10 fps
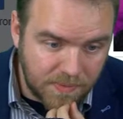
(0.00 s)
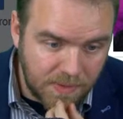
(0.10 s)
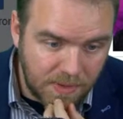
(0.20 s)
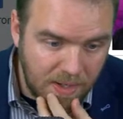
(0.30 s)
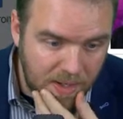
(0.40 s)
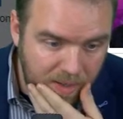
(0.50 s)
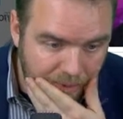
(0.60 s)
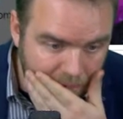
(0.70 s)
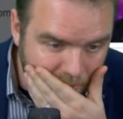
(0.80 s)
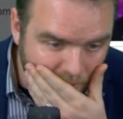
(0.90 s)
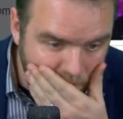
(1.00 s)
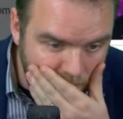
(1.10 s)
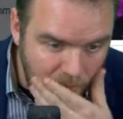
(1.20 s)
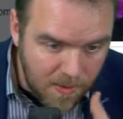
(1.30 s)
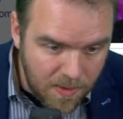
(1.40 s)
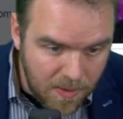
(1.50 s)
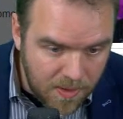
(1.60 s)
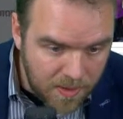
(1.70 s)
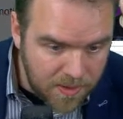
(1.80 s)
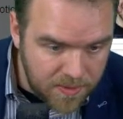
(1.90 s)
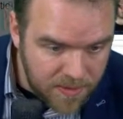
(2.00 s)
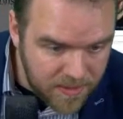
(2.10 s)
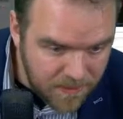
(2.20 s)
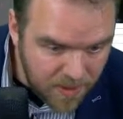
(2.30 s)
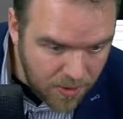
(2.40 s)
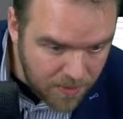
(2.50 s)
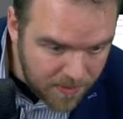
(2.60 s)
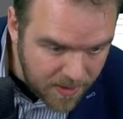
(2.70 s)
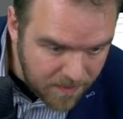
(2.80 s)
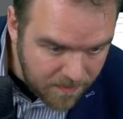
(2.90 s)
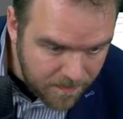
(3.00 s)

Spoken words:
Okay. So there's my copy.